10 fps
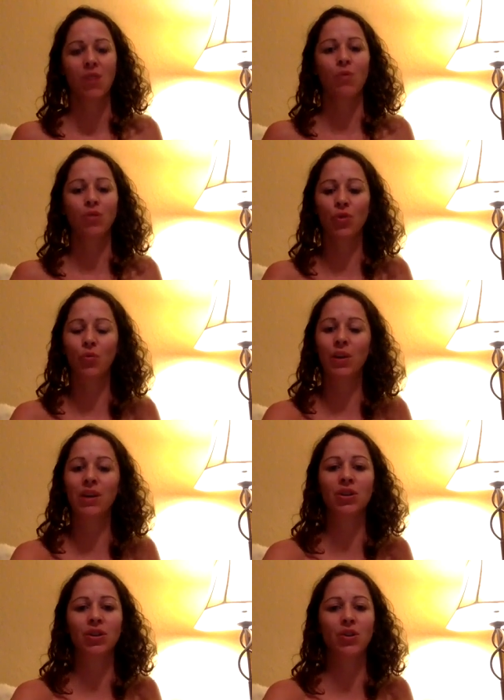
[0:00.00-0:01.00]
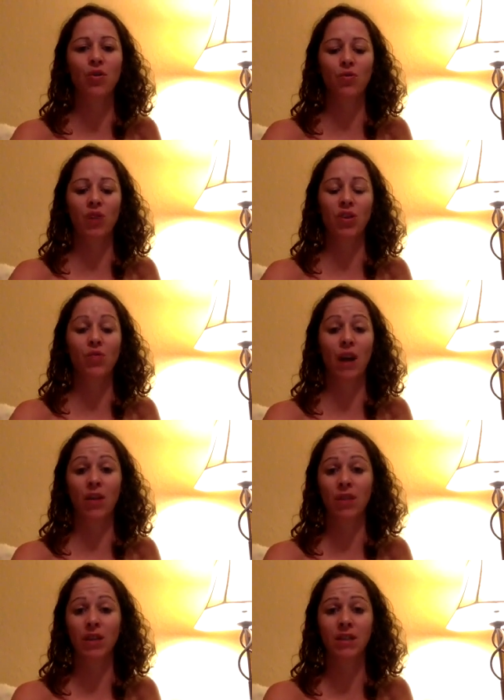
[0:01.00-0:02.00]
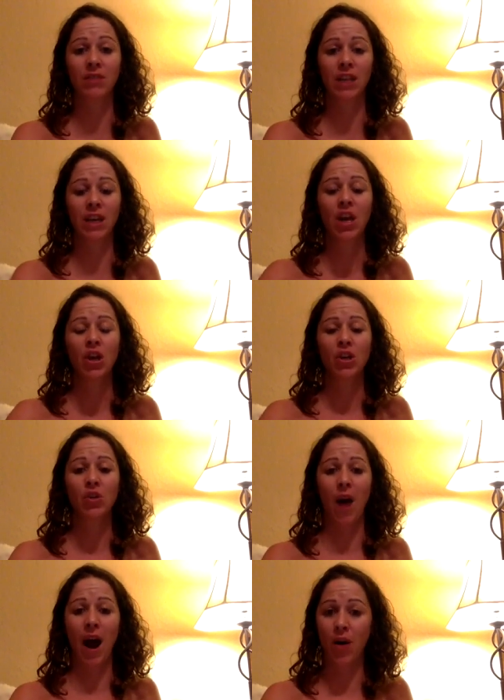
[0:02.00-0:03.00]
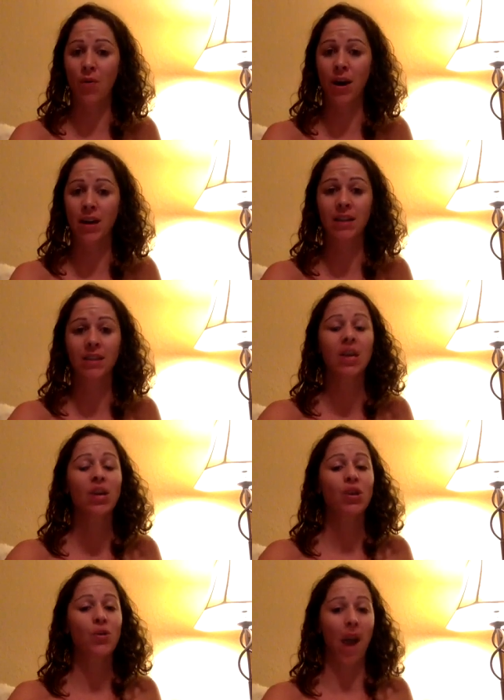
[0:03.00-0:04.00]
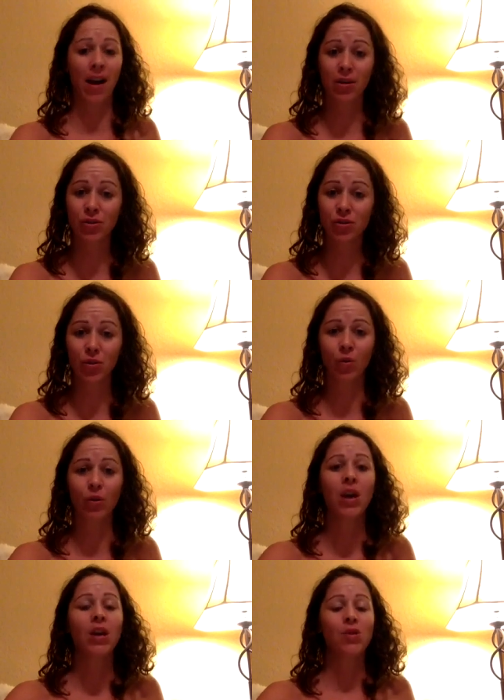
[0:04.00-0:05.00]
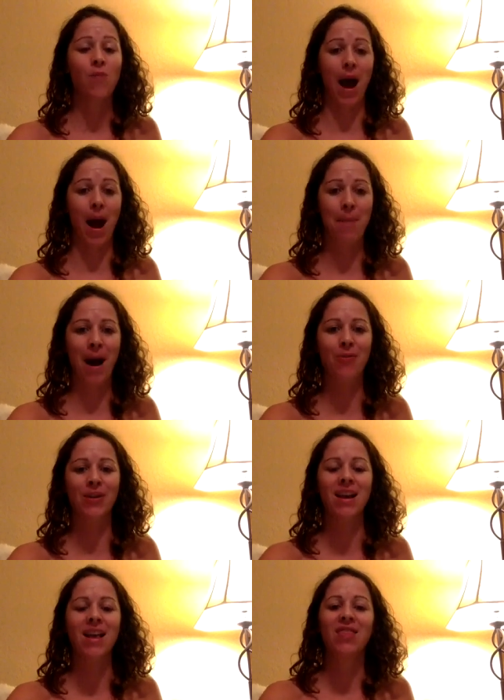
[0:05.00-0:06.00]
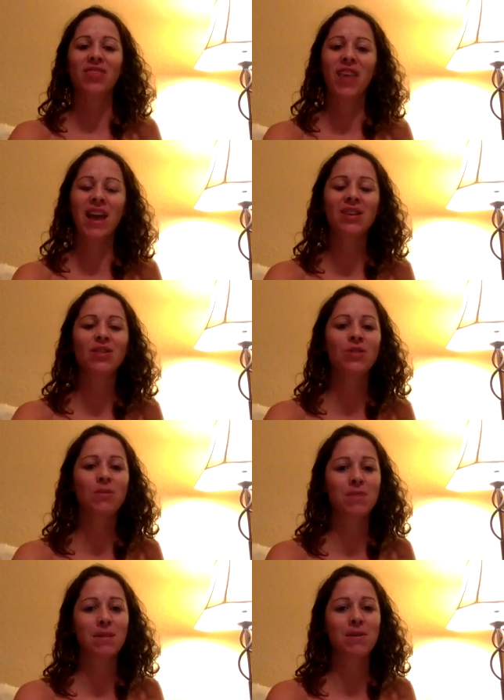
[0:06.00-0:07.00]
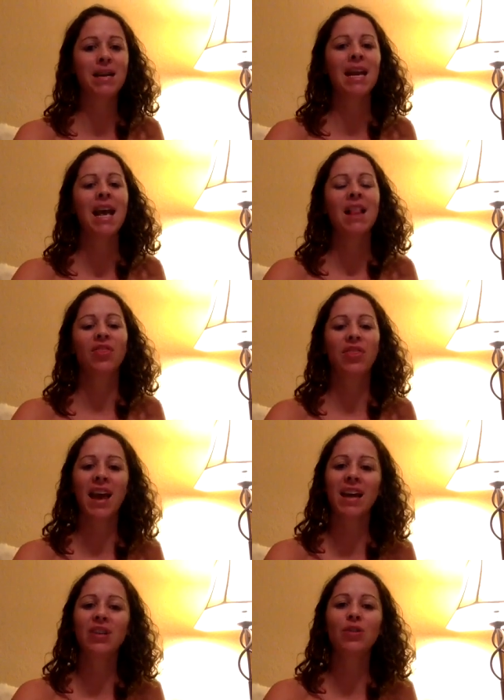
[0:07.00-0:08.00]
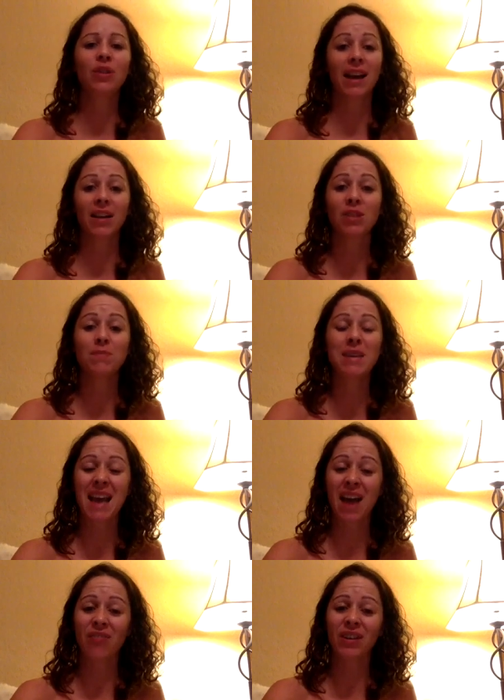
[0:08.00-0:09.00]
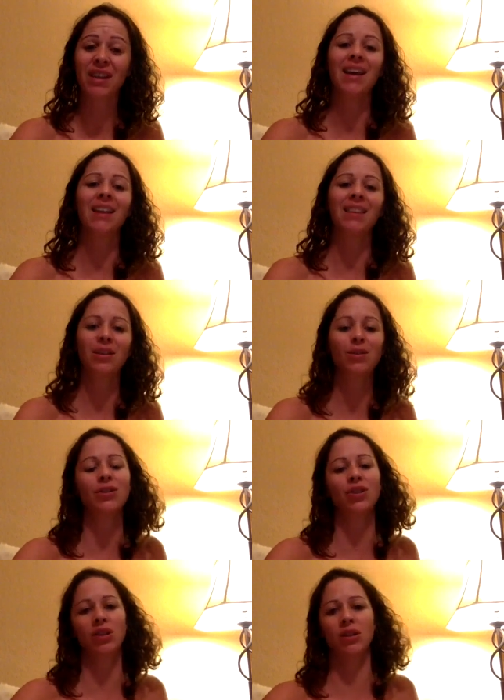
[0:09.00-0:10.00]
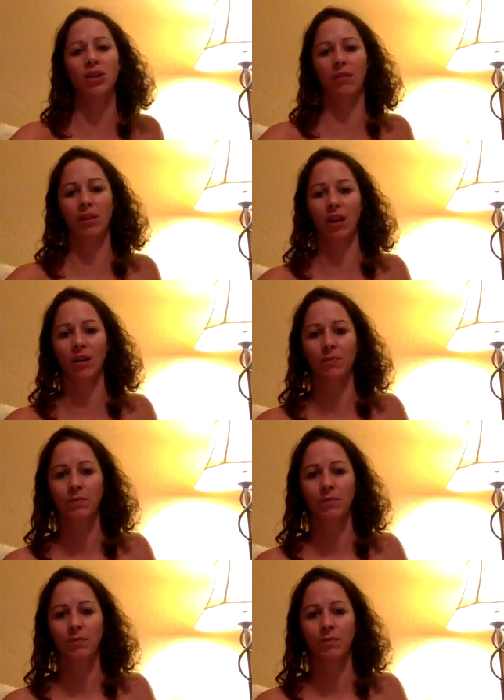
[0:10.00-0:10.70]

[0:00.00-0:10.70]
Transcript: When you're willing to know that you are creativity, you are awareness, you are control, you are power, then you can be money. Then you can actually be everything, and then you can change everything.